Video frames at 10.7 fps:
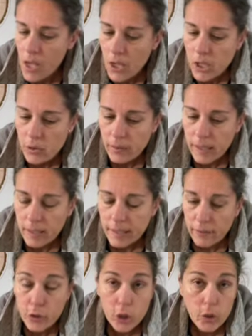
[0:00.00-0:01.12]
So now they
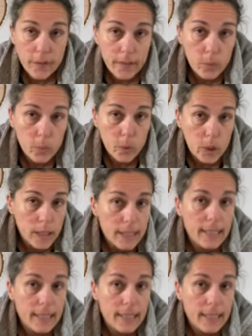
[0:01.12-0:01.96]
have cut their wood